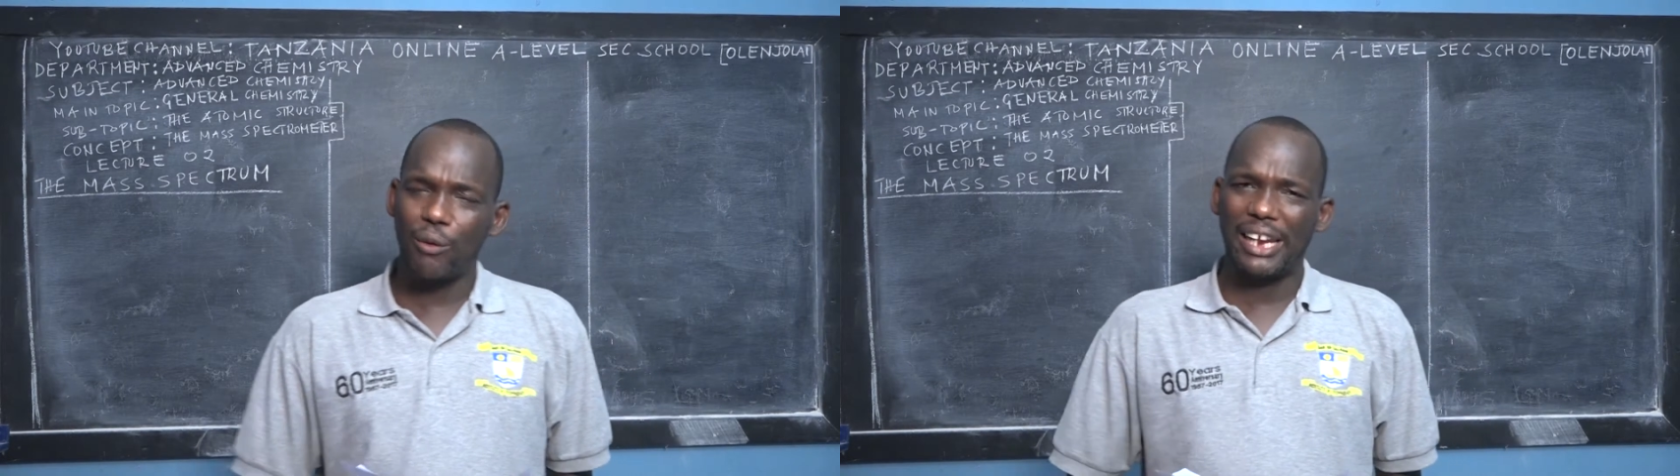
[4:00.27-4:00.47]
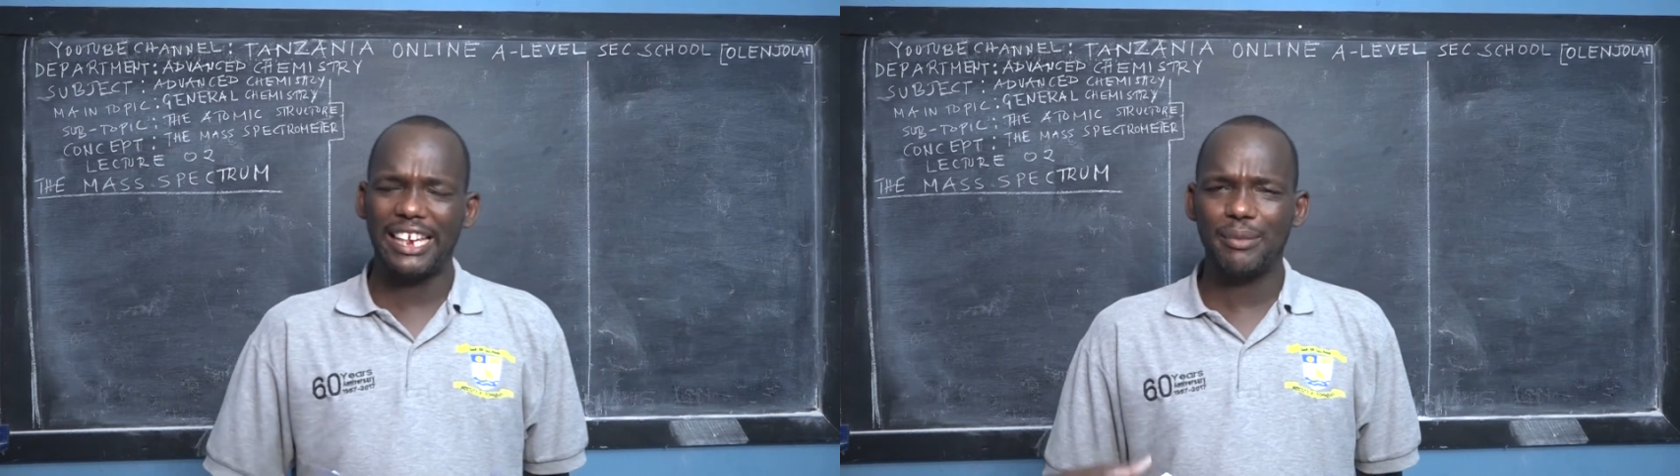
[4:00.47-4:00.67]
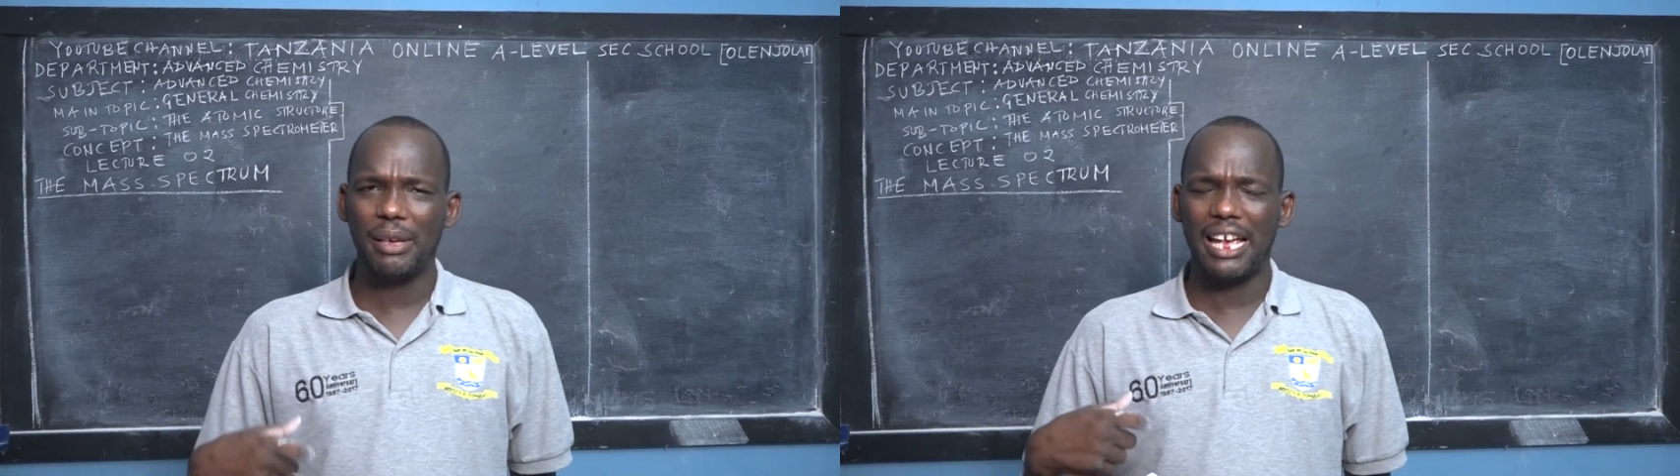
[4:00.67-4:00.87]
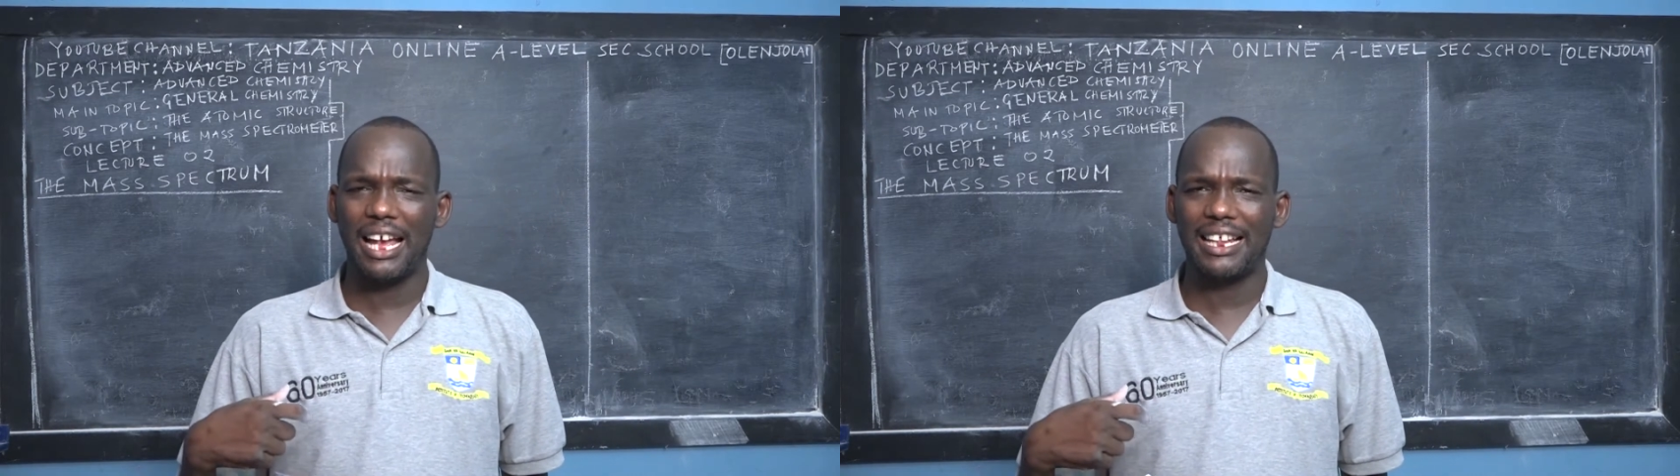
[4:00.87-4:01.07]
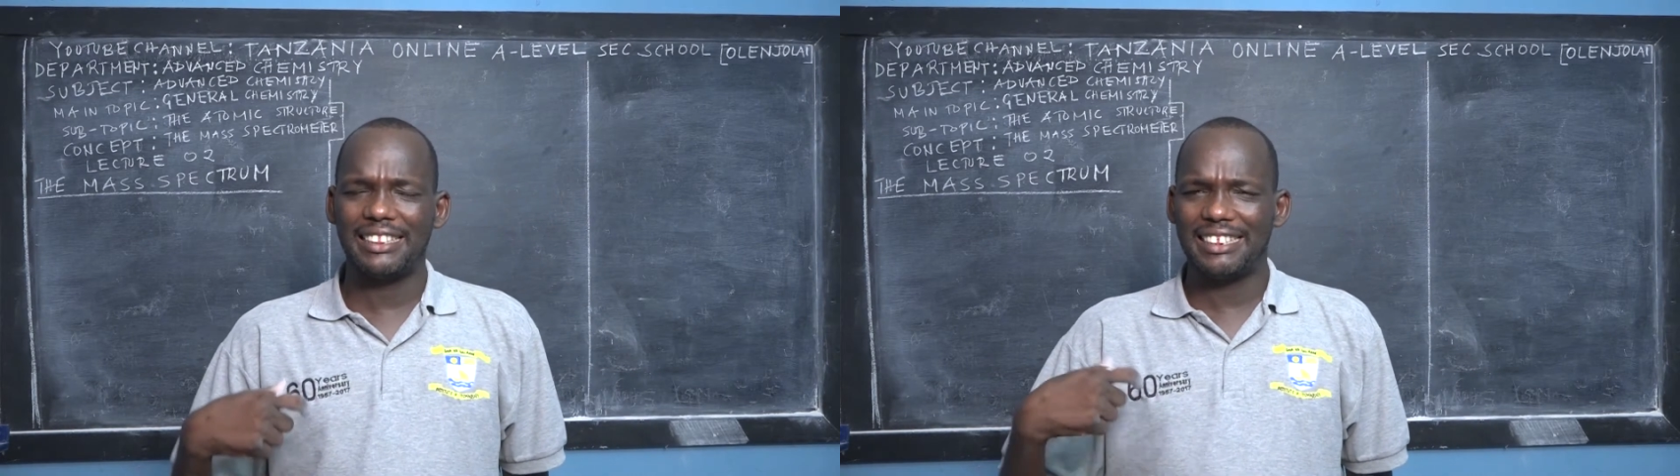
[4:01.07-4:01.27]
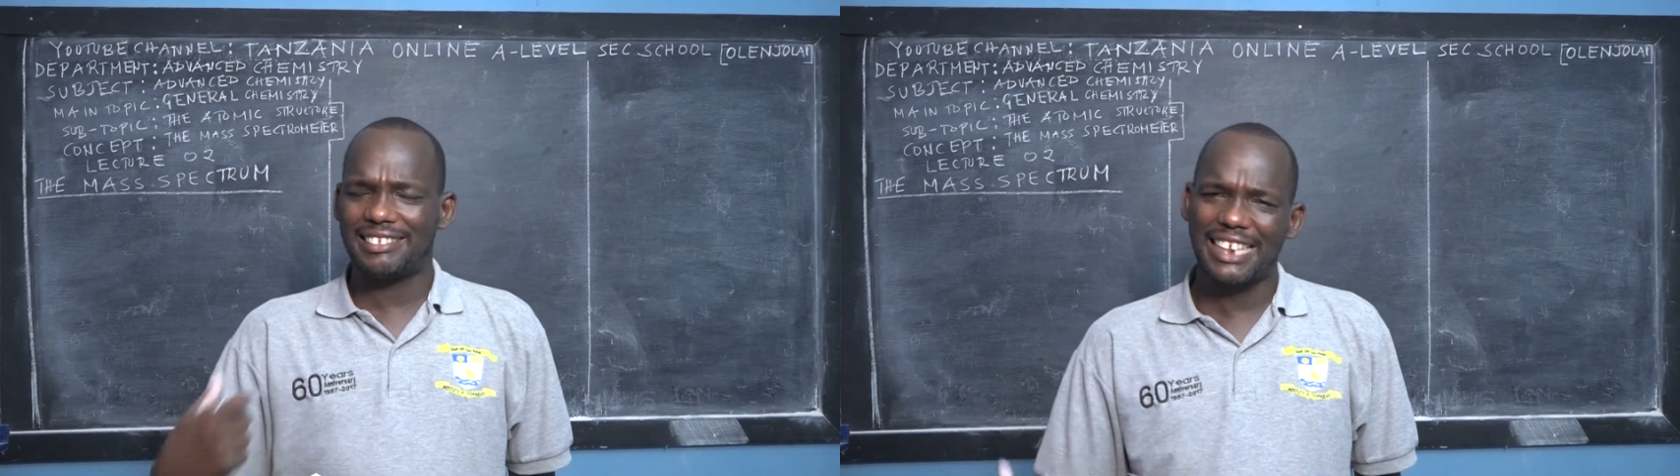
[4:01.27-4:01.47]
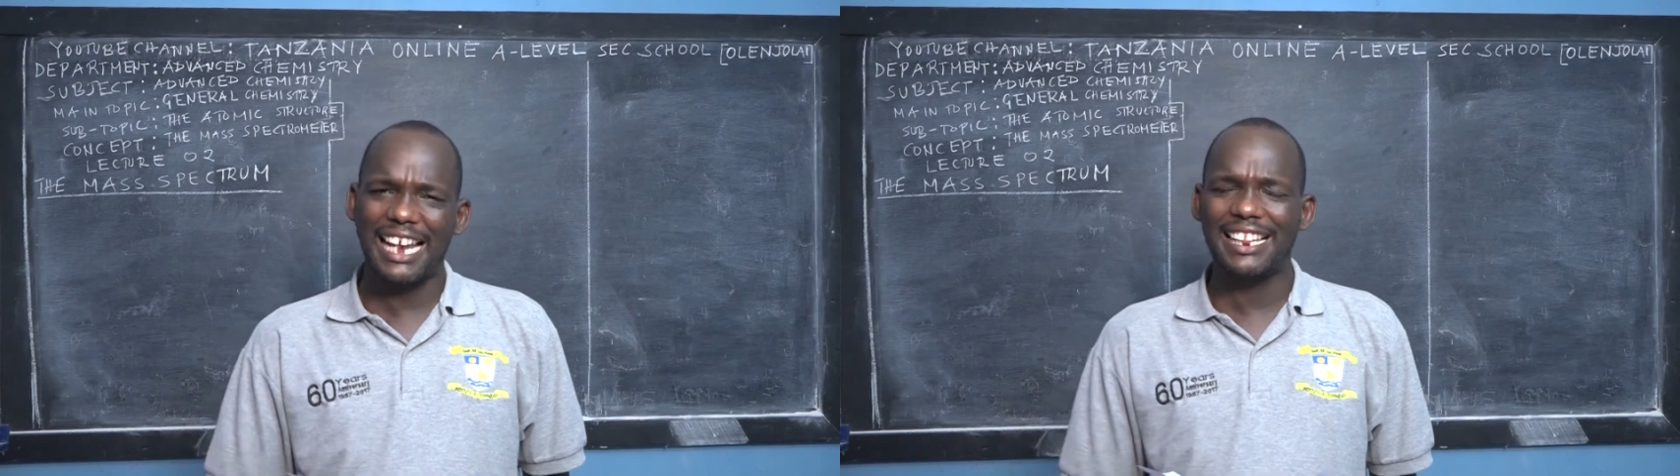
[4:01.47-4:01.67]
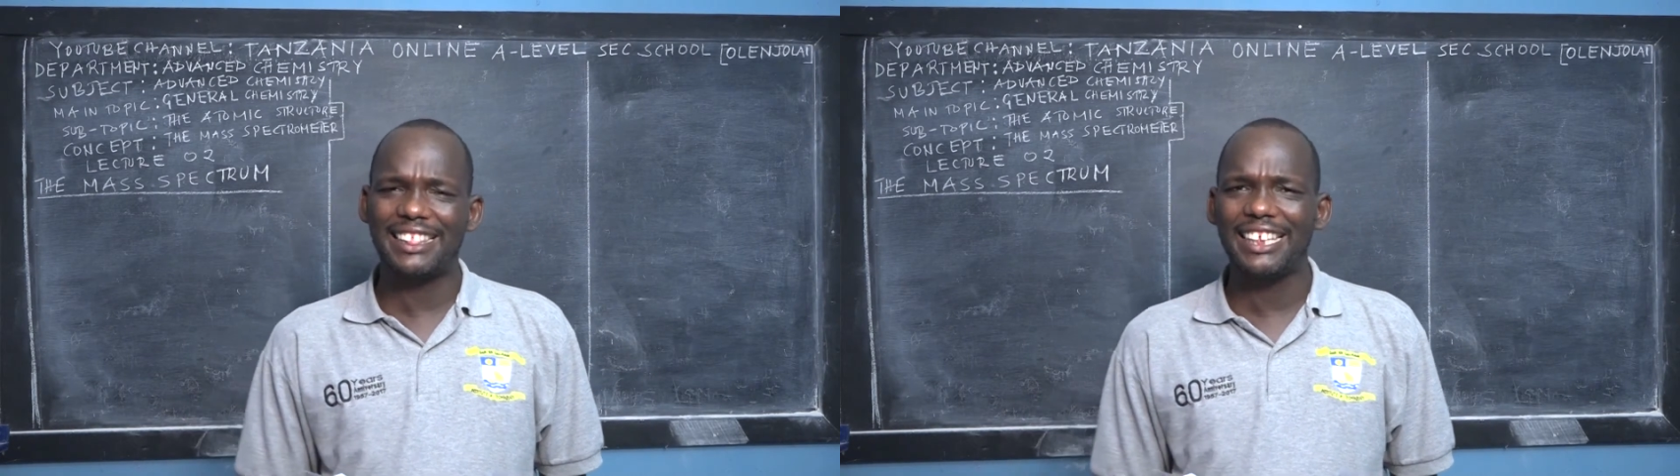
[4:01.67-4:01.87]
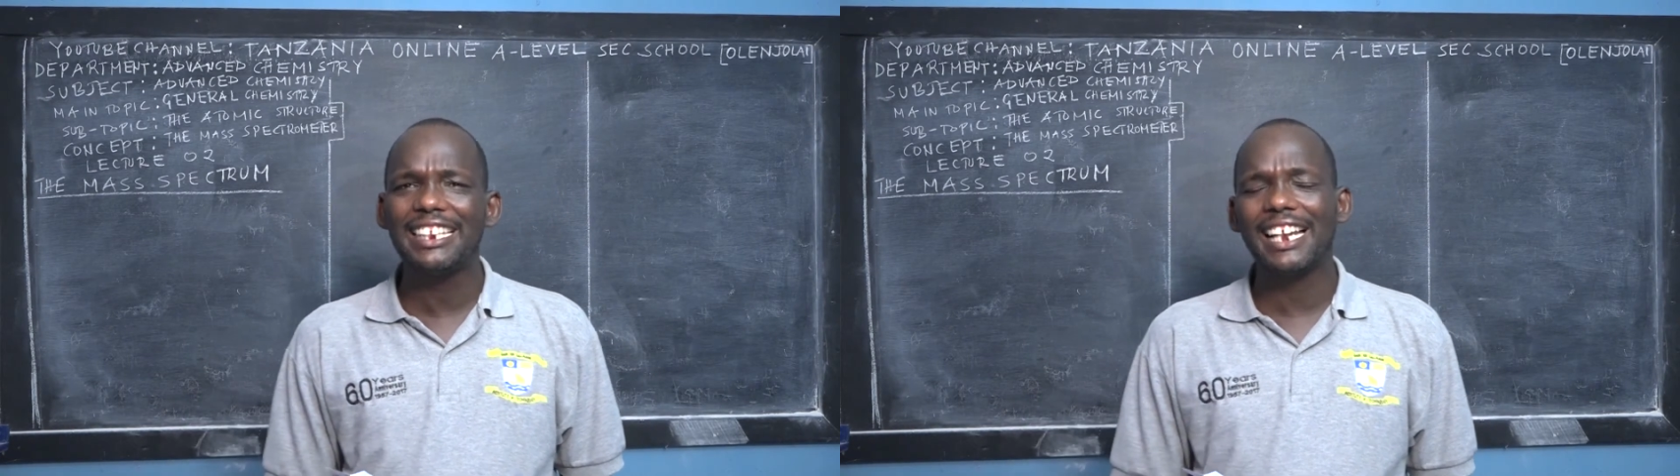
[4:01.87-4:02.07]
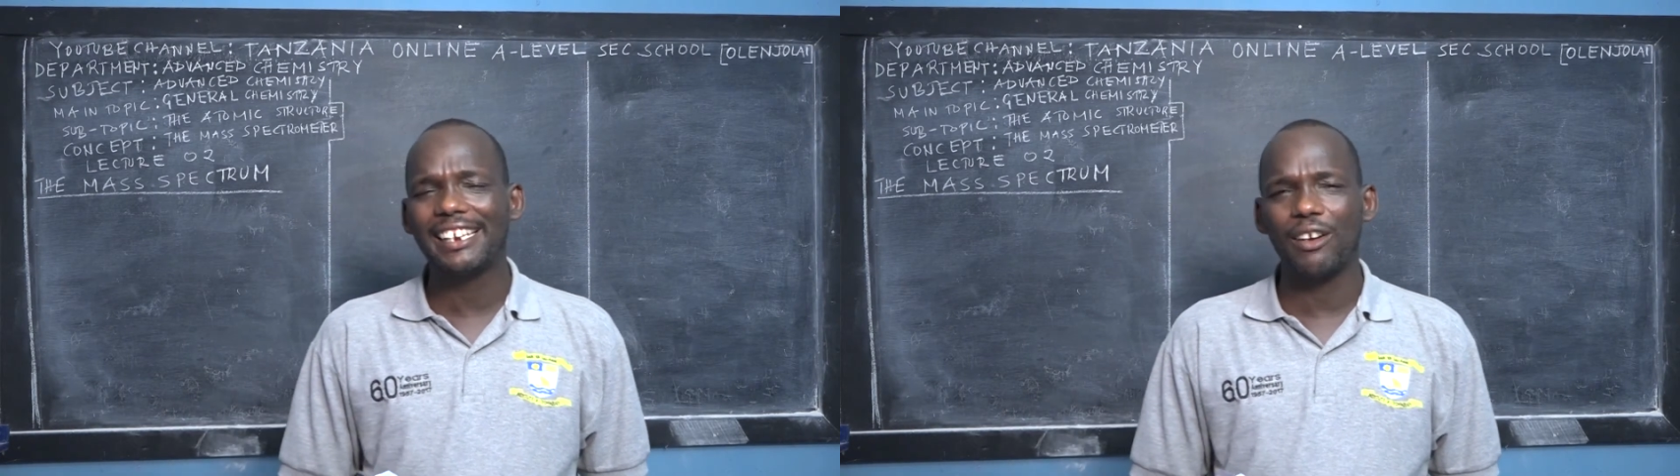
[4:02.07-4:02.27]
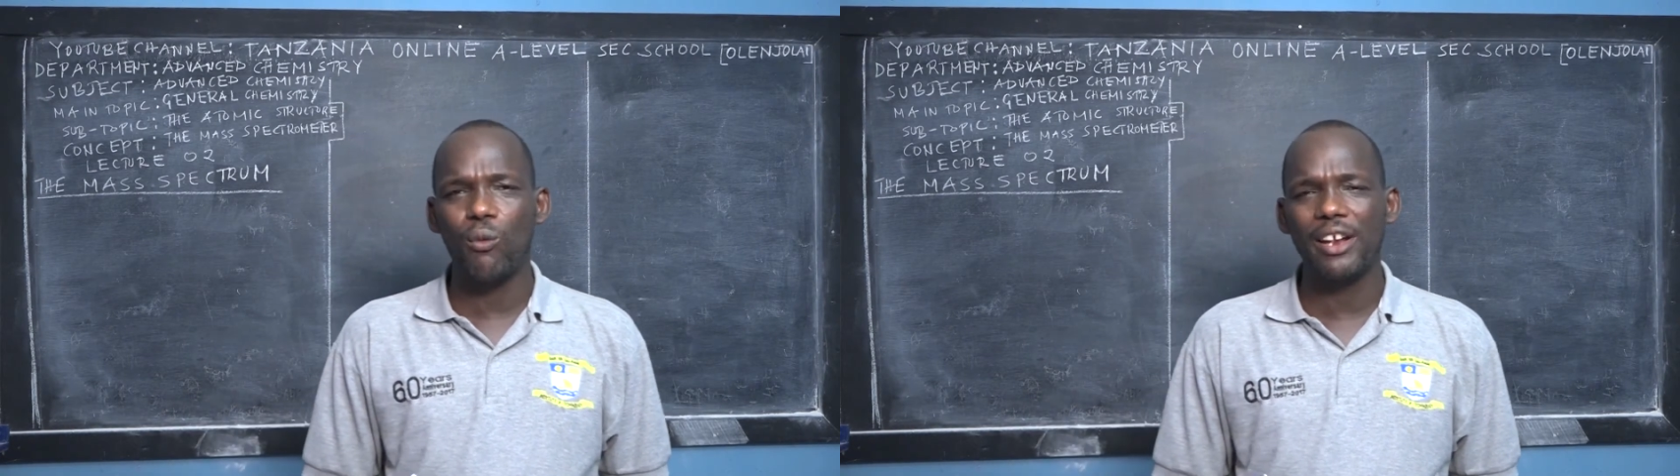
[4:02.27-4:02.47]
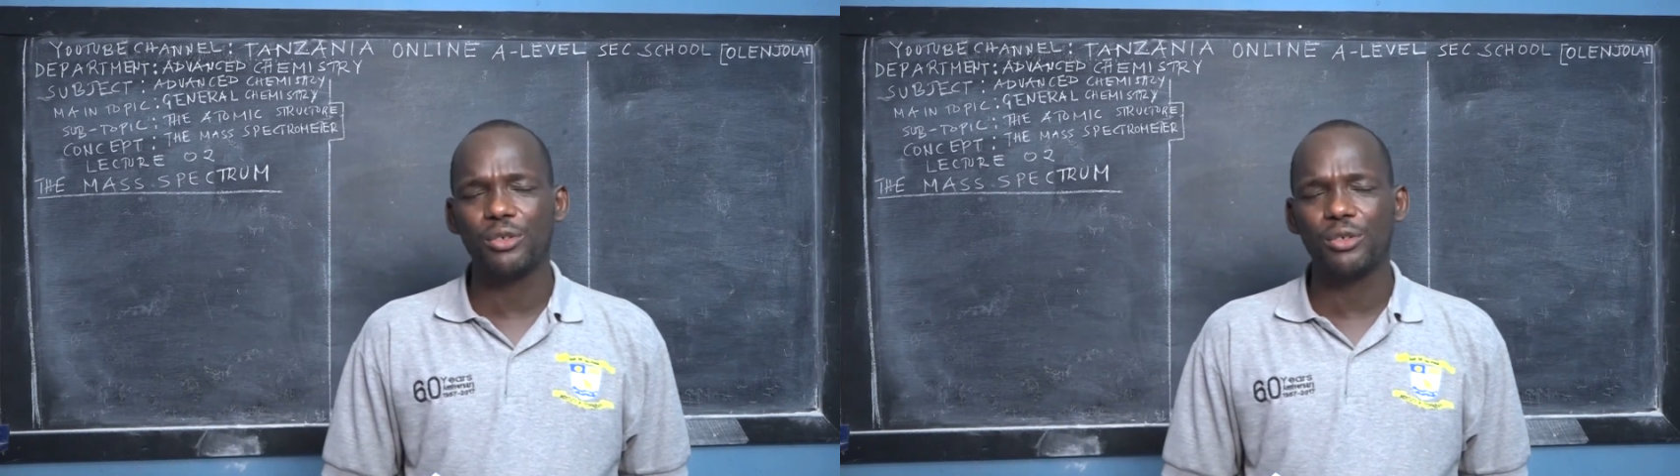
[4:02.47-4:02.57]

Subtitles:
would like the second thing that I want